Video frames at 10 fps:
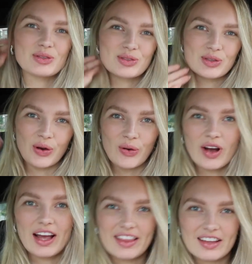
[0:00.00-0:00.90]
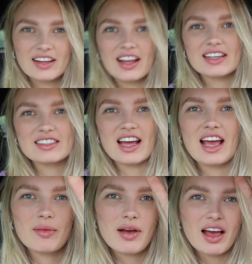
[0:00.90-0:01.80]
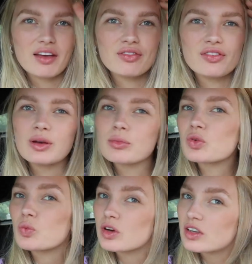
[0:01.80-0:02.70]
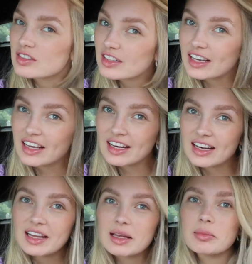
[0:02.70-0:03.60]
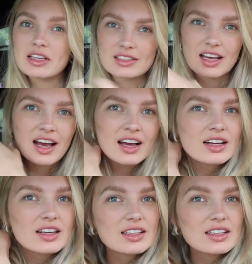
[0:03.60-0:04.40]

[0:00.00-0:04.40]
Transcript: so I think the last time I filmed was in Ibiza,